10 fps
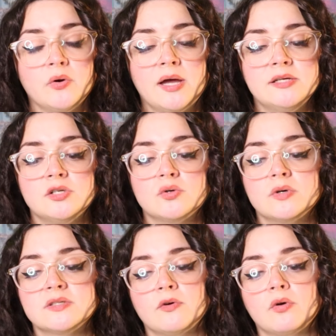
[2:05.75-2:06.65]
Okay, so
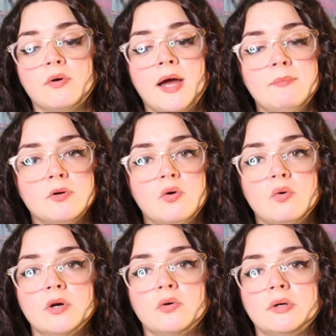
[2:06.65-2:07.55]
Taurus, Virgo,
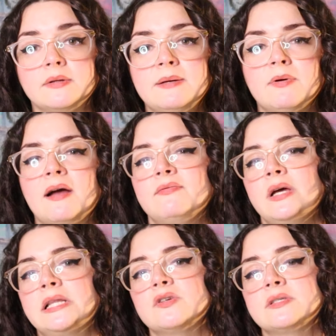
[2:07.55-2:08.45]
Capricorn, or a Libra. I feel
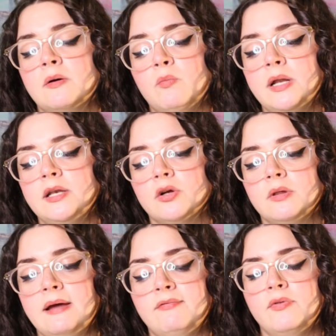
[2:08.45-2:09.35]
like there's someone in your
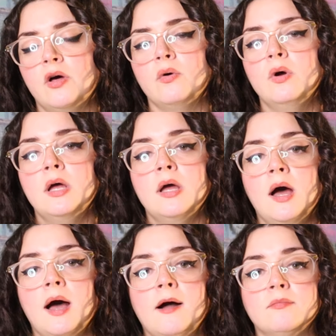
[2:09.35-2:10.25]
life, though,
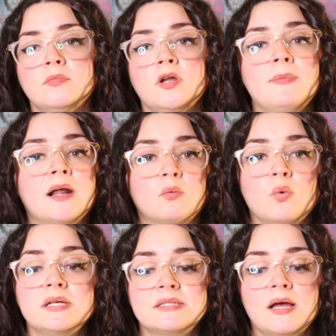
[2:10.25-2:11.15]
um, no matter
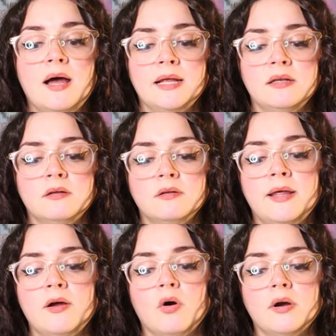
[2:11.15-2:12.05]
what sign
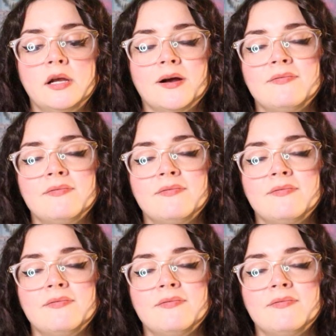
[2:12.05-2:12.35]
they are here.